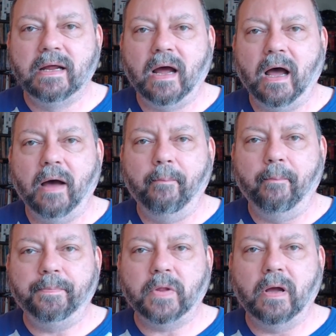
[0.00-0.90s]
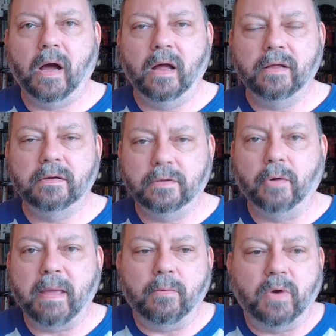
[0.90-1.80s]

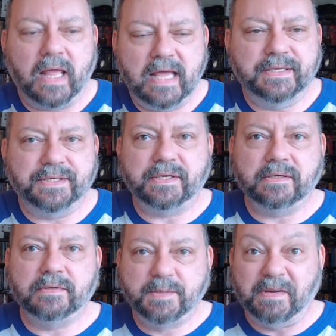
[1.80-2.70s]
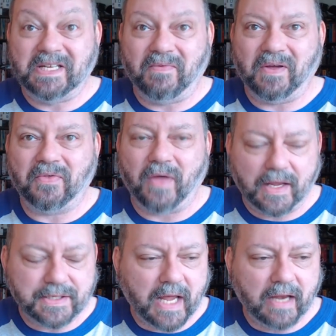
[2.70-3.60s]
make it one of his specific
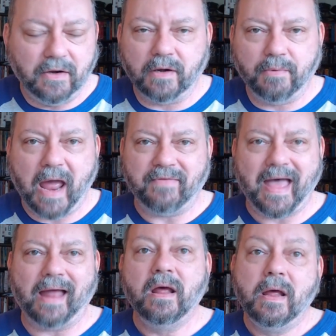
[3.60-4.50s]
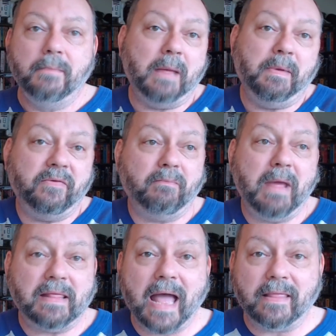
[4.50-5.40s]
things, and you could have that, maybe even
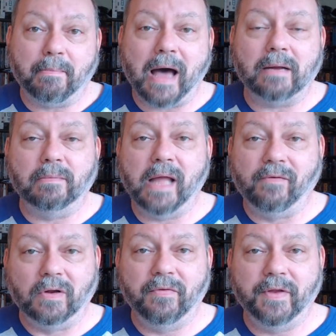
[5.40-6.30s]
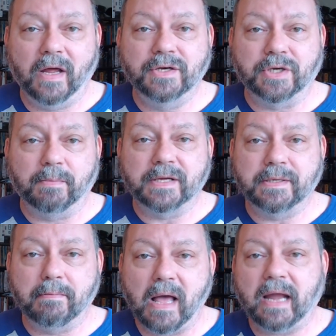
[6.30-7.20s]
make that the bottom level of the dungeon, because
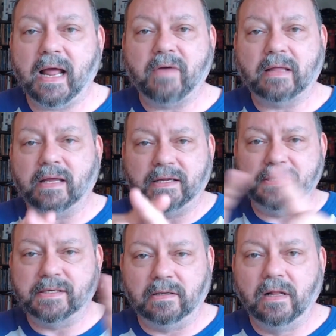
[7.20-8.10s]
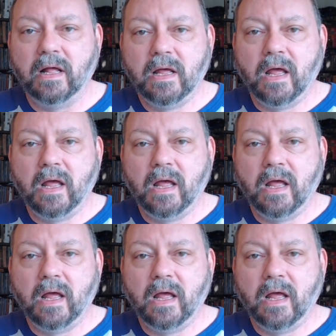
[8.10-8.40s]
in mine I've got like this little